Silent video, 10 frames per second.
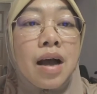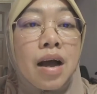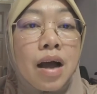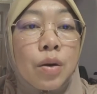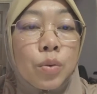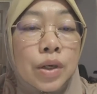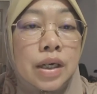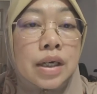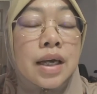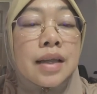
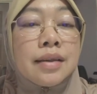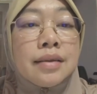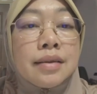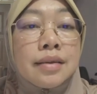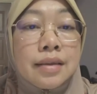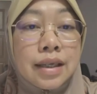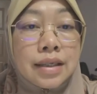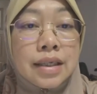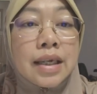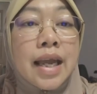our
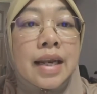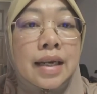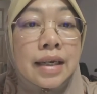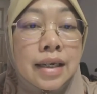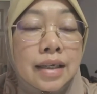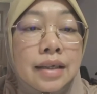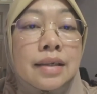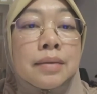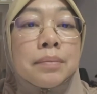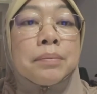teaching and learning
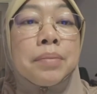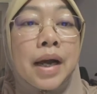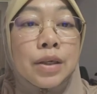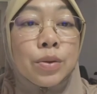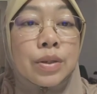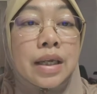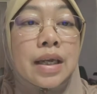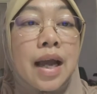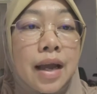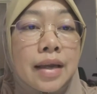by using
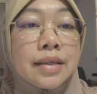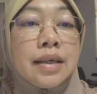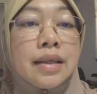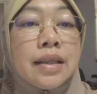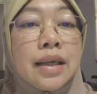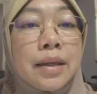ICT.